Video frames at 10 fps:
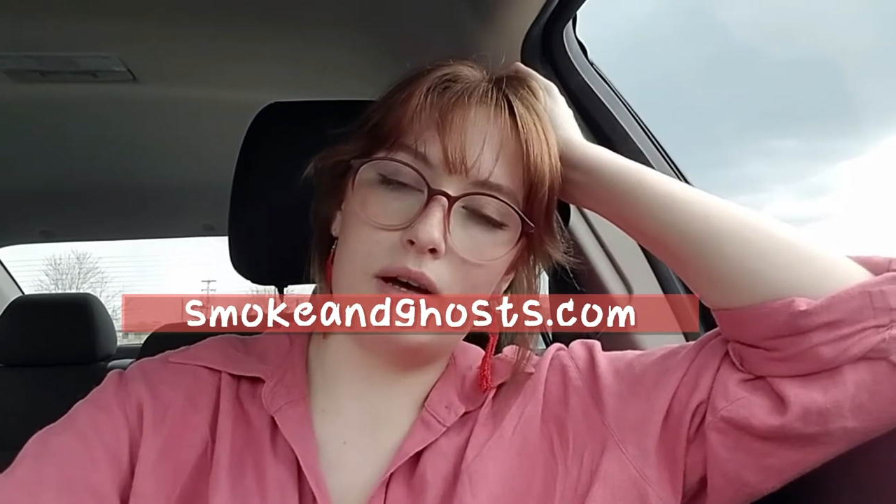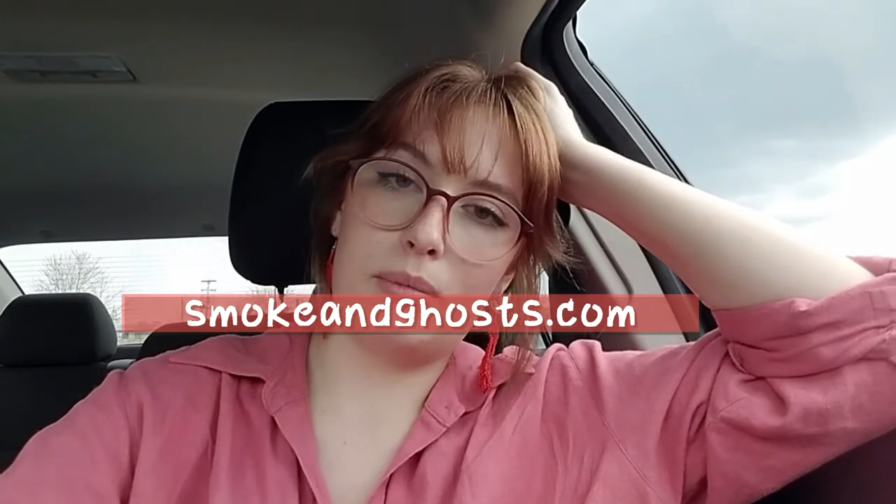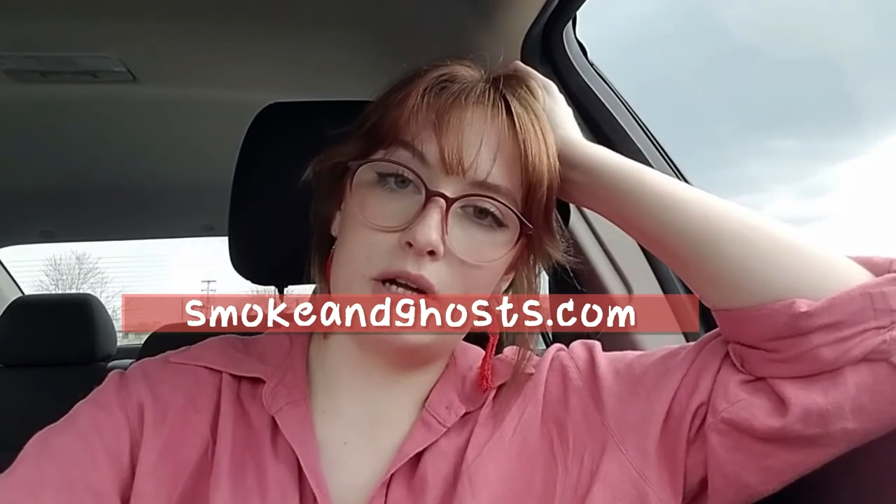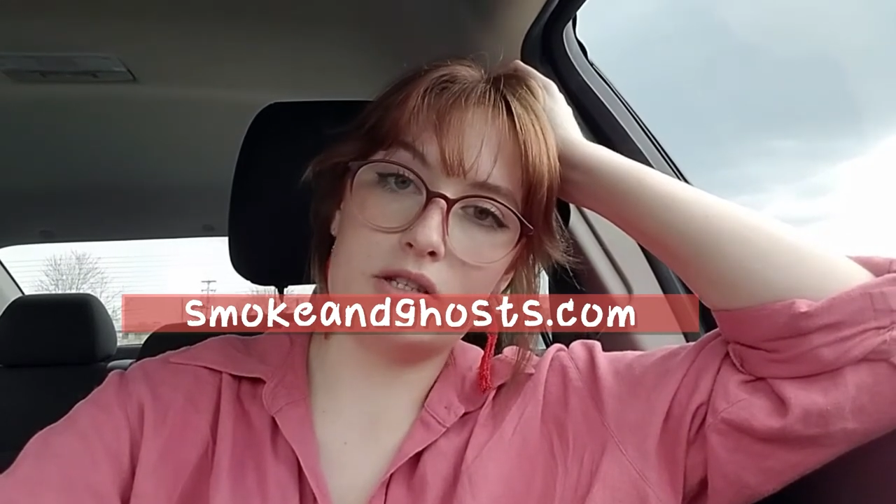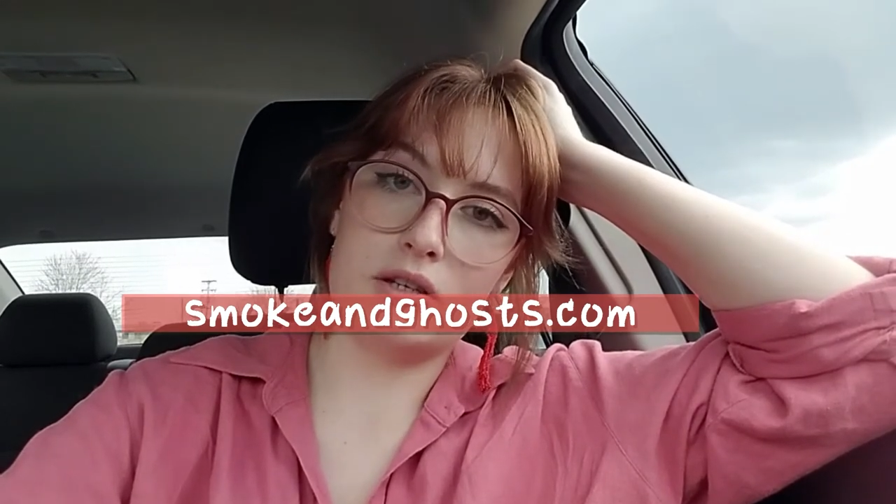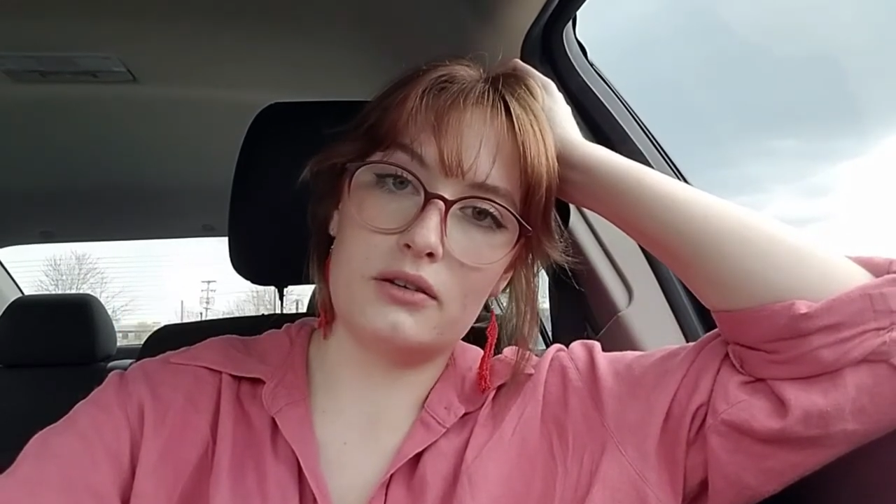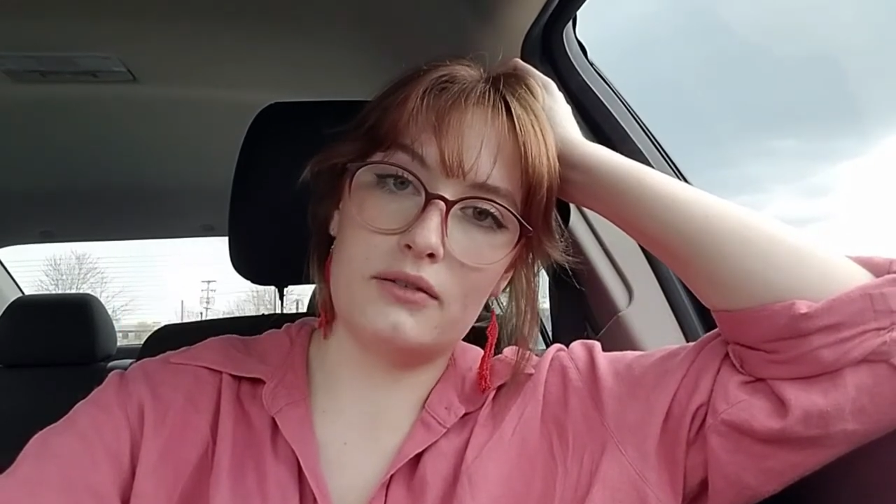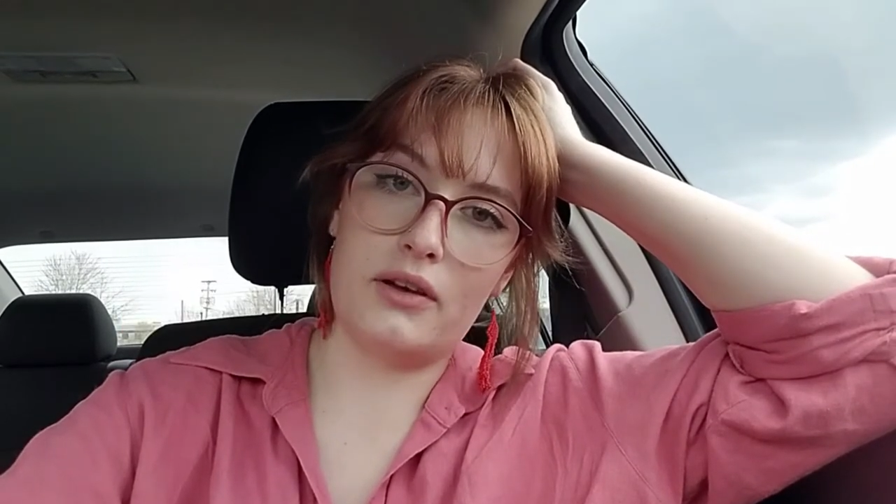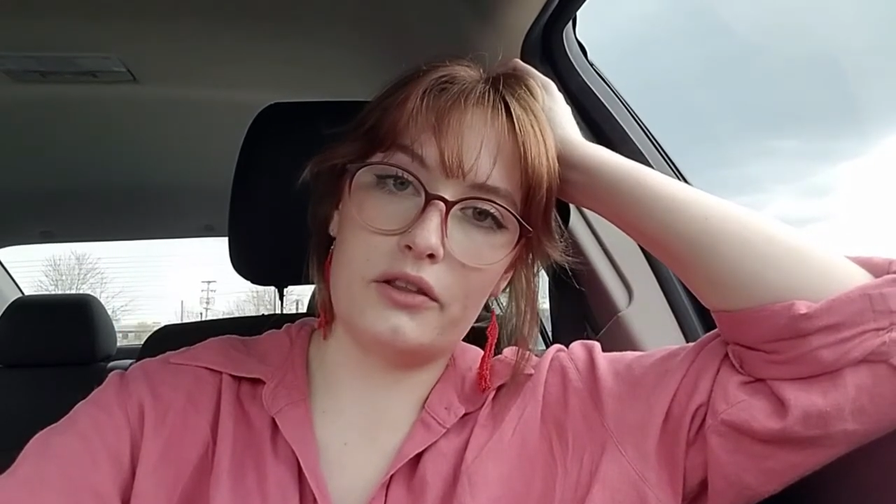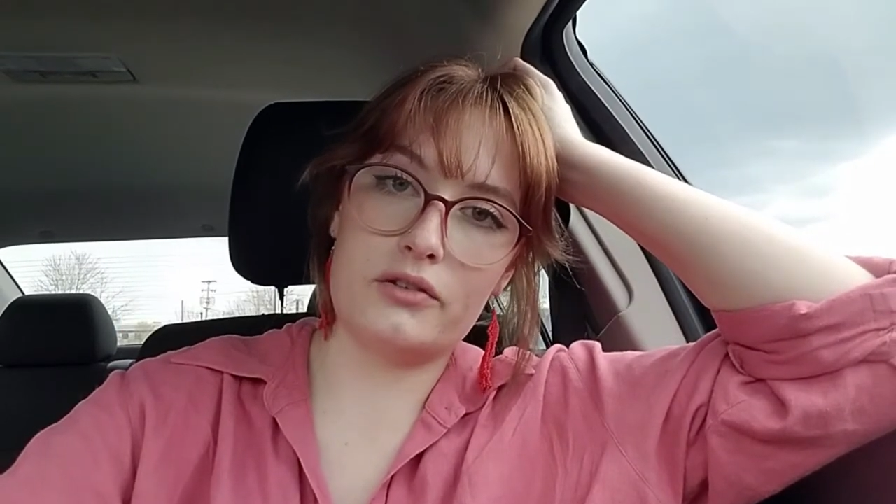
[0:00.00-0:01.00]
A bunch
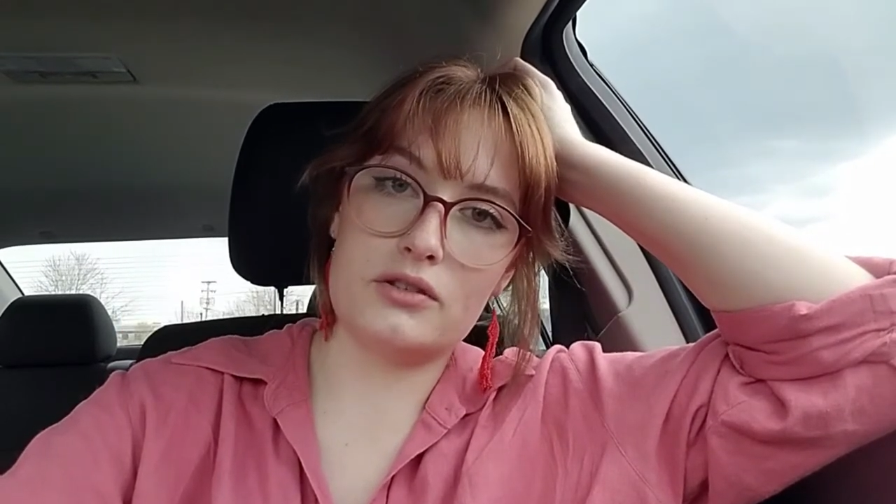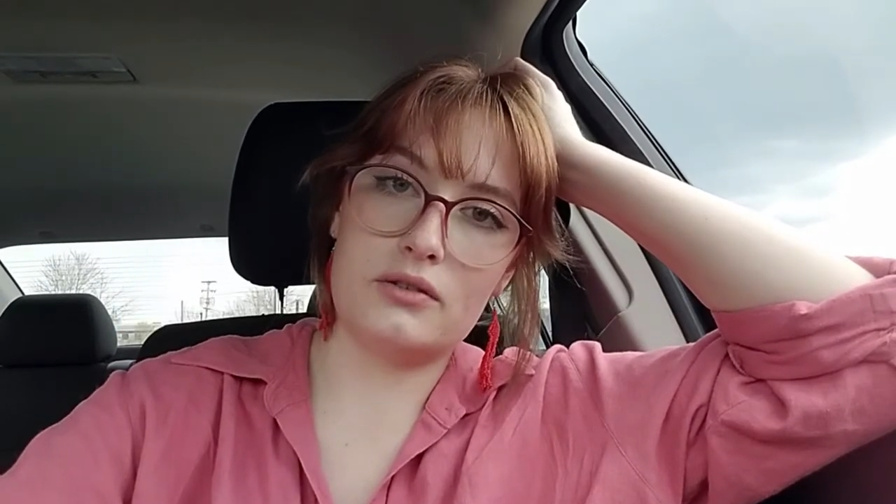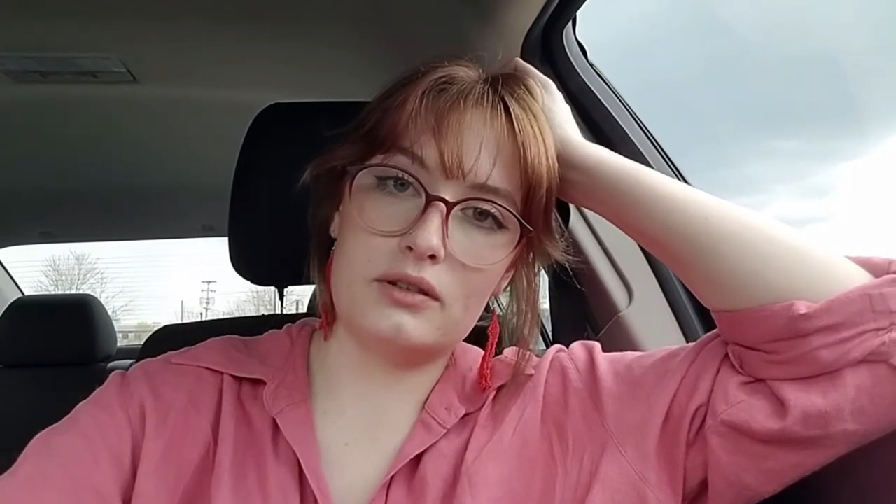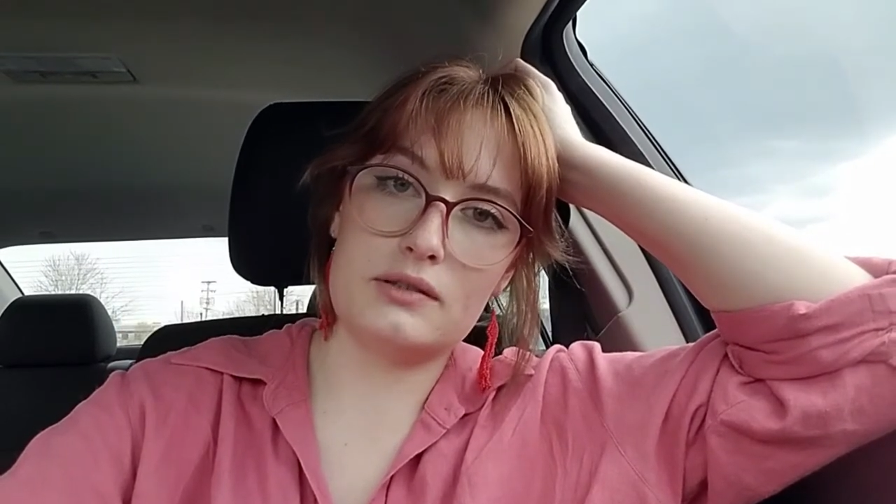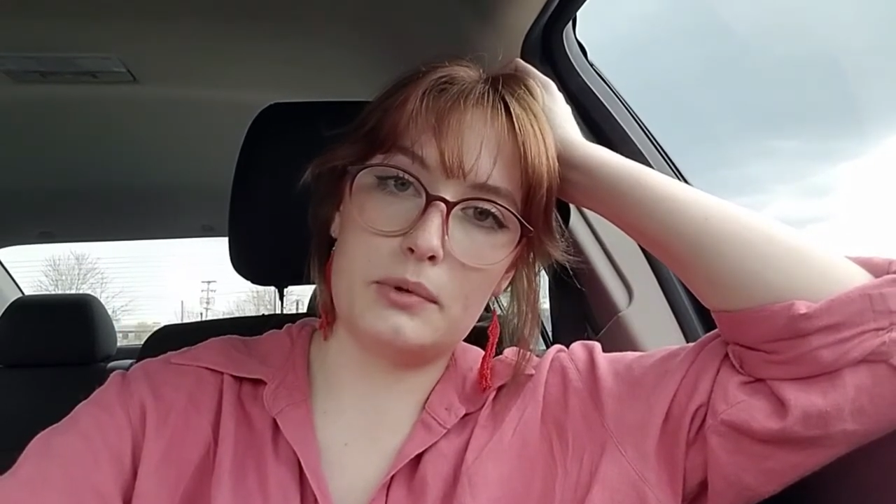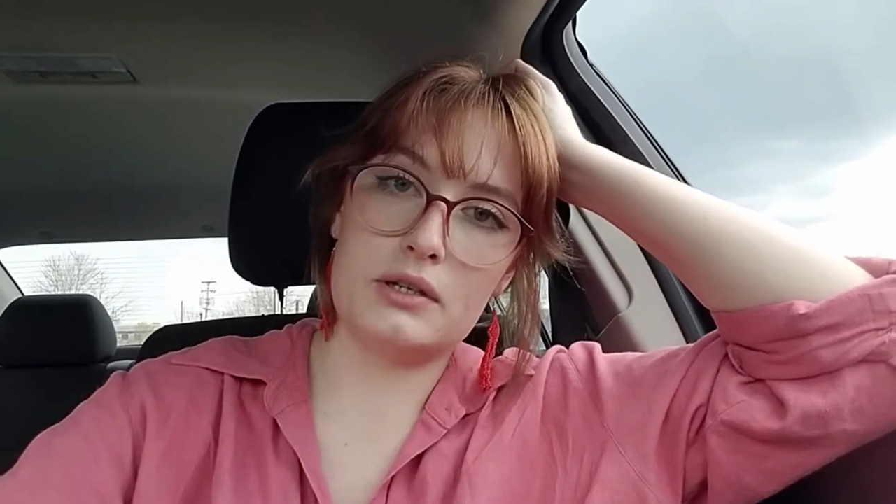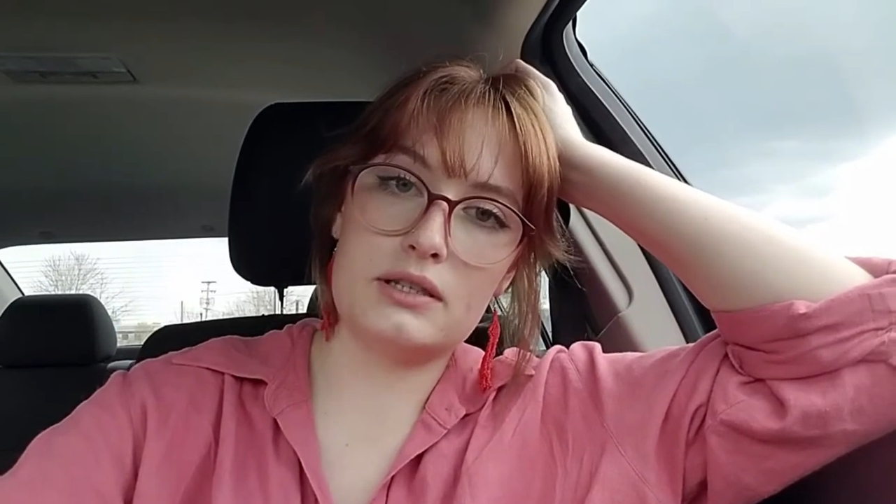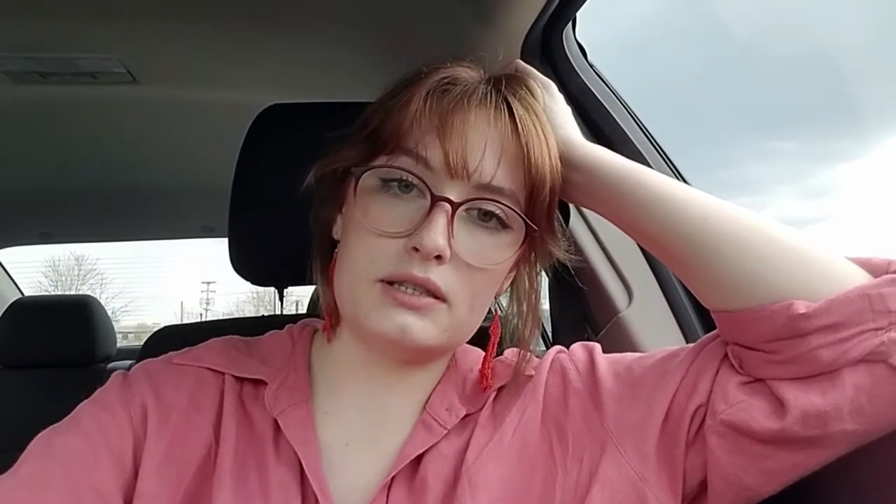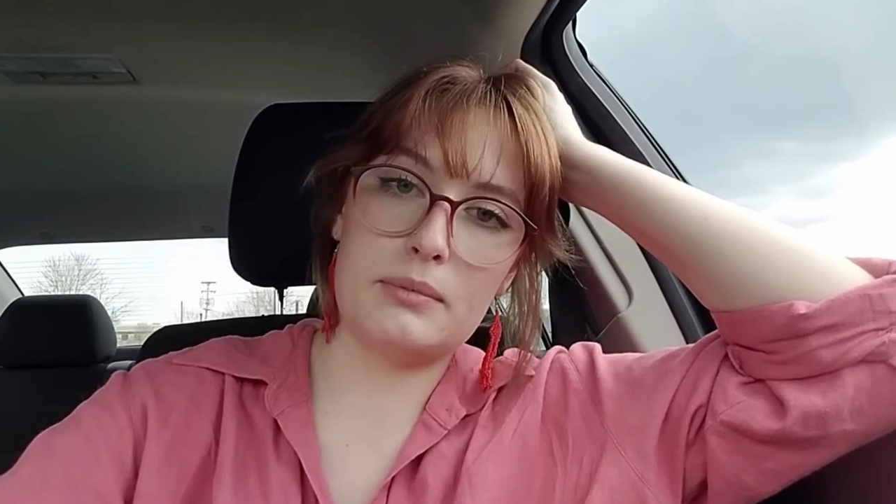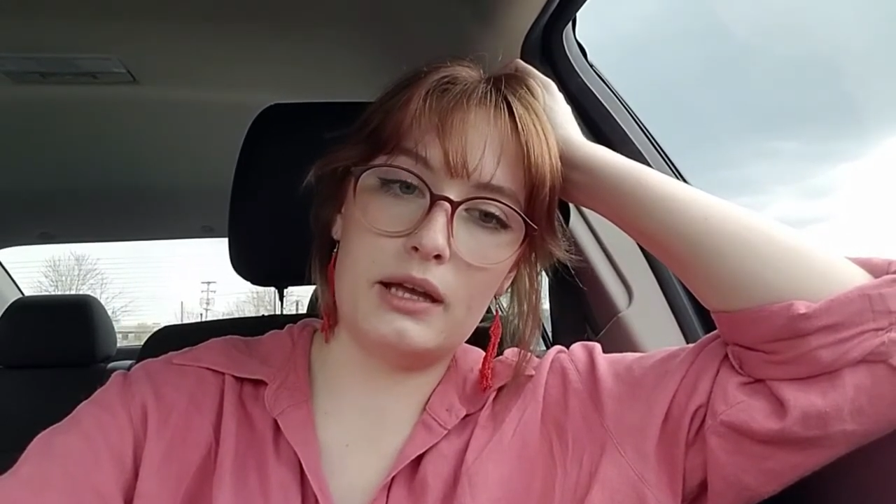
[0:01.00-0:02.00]
of other students
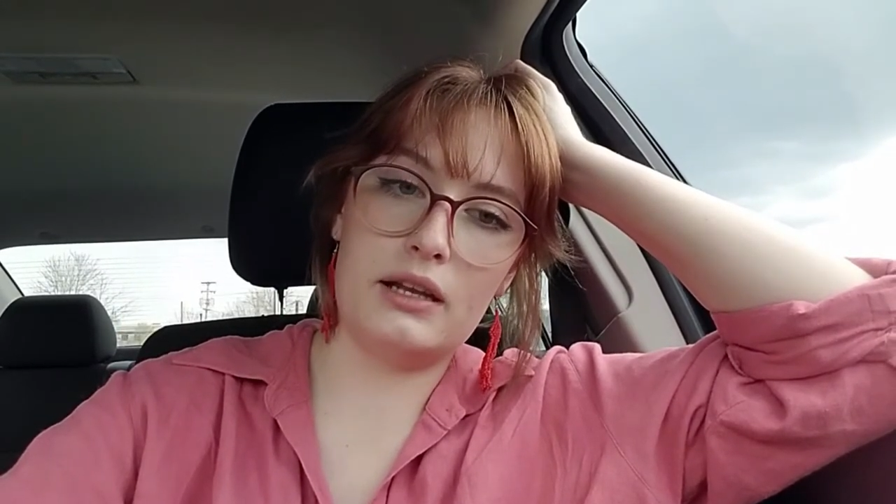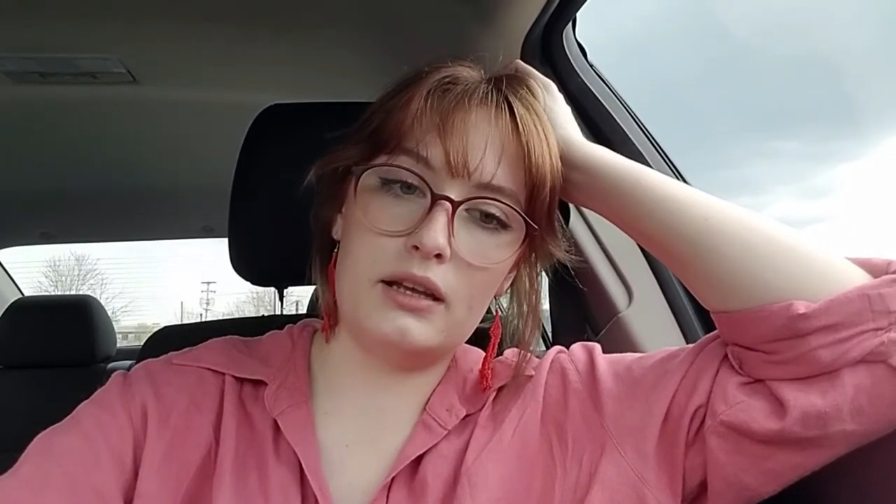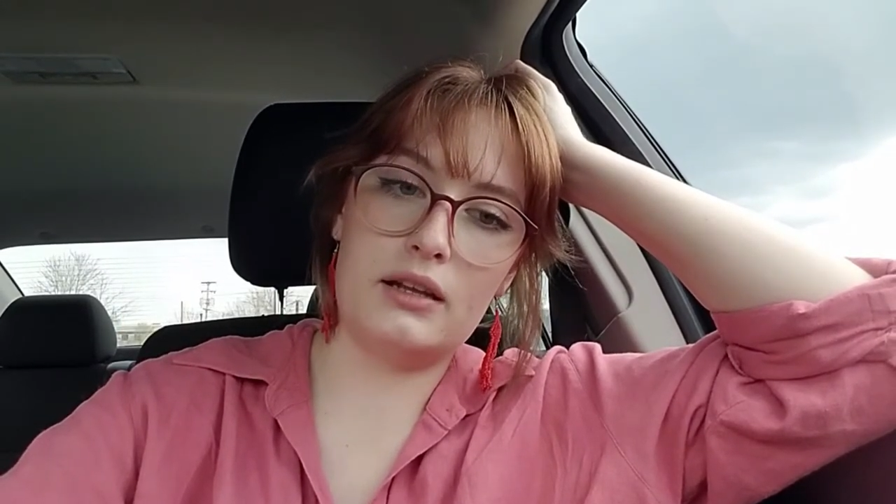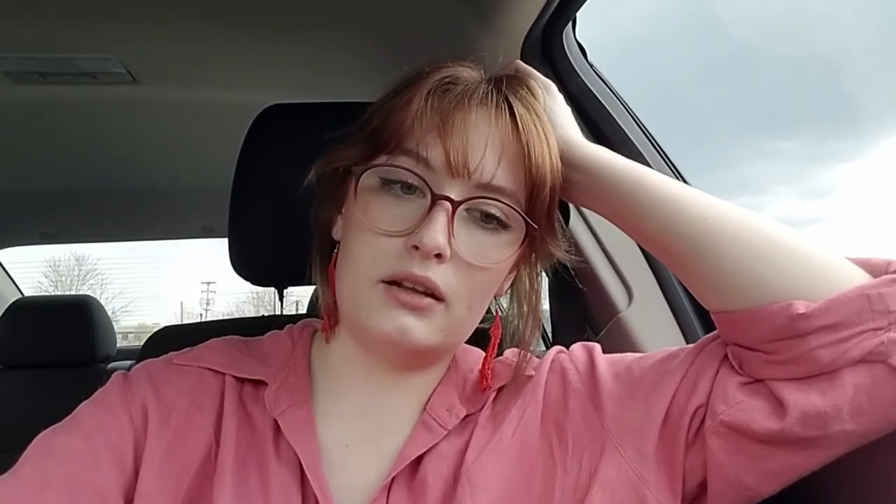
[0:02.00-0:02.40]
participated,